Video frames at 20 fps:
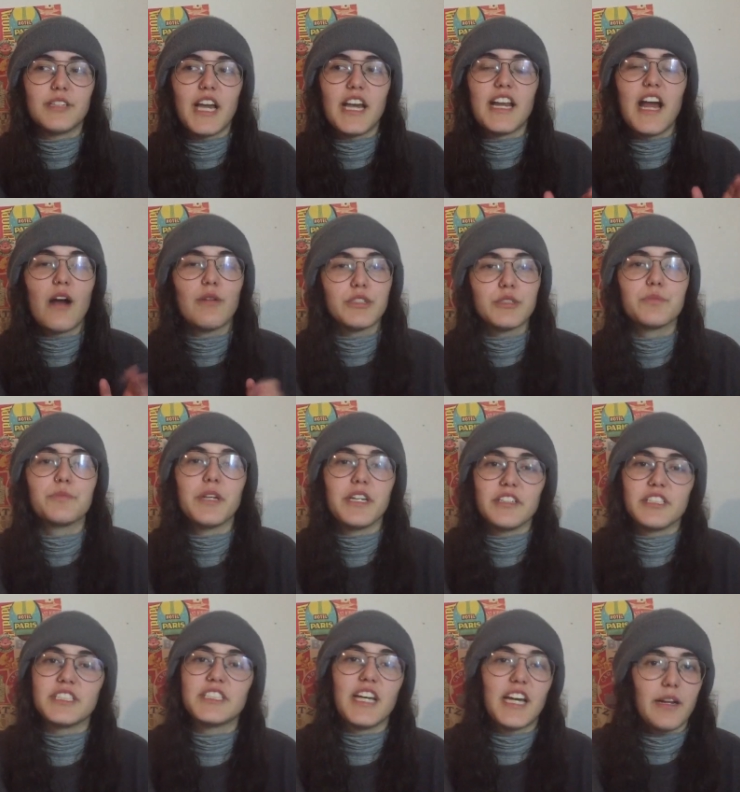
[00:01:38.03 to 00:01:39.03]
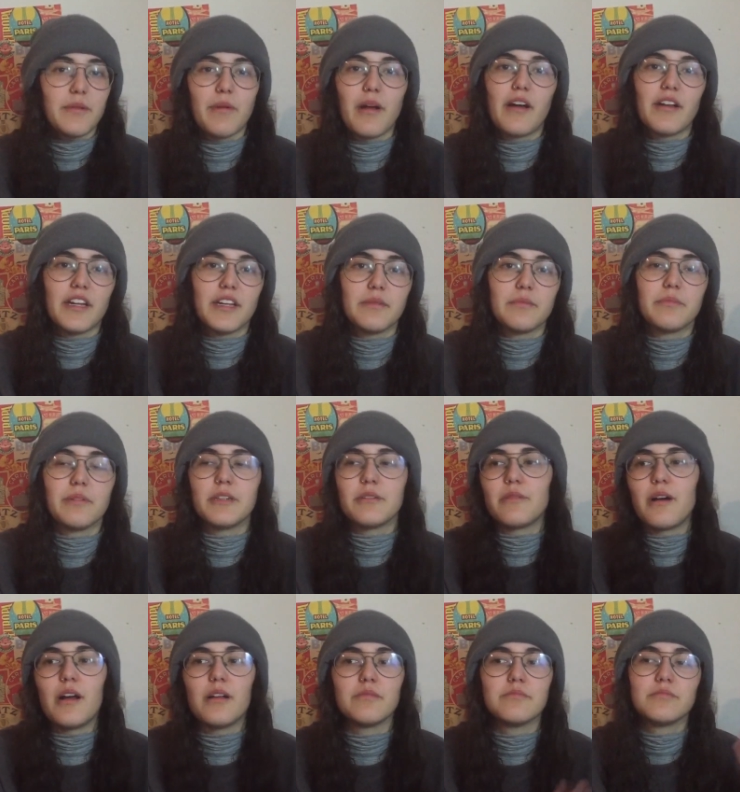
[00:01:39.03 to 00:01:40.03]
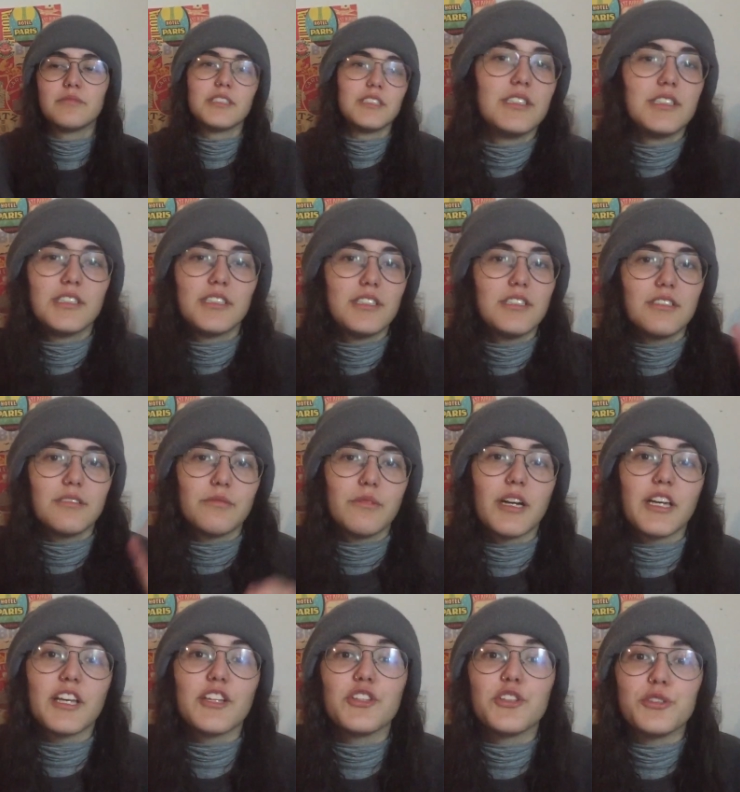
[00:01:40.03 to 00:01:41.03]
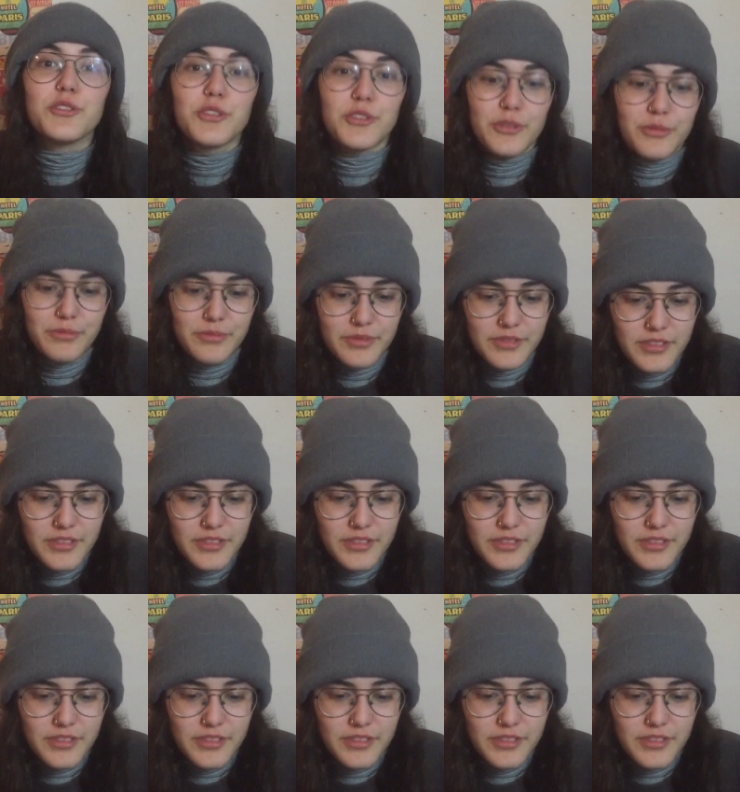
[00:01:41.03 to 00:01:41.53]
And I was very sad about it, but well, what can you do?